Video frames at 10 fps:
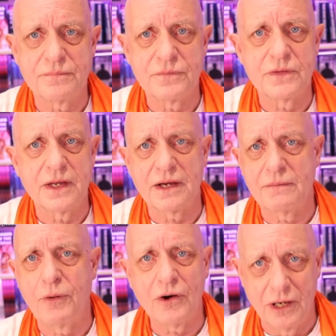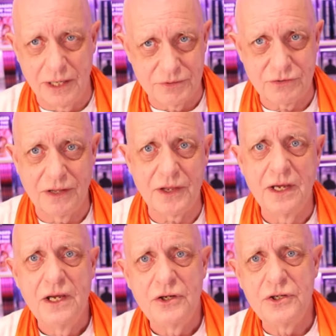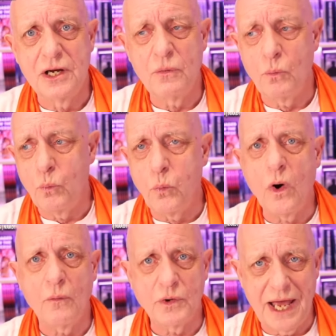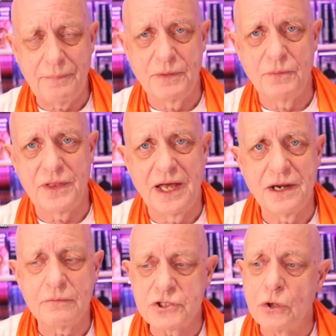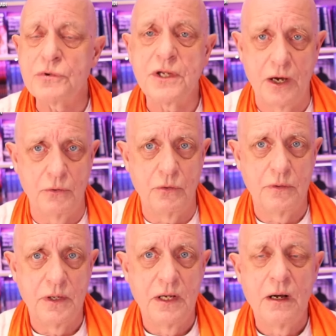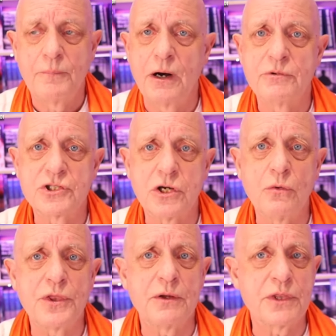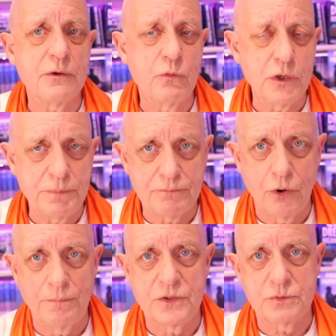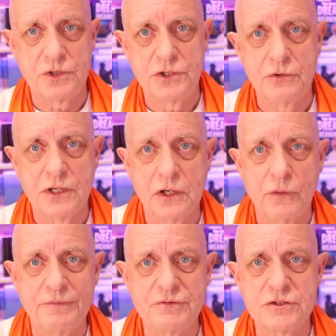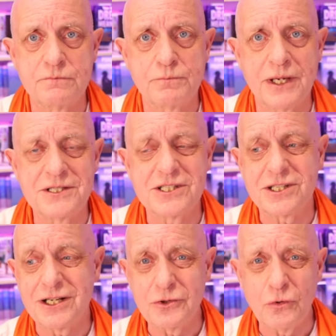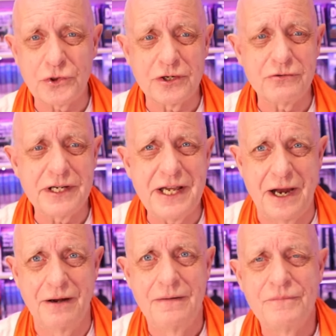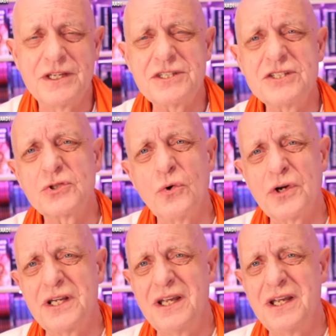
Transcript: apocalypse rather you know what would happen with that and i was told no but i was told that there would be problems with nuclear weapons from places like north korea this is talking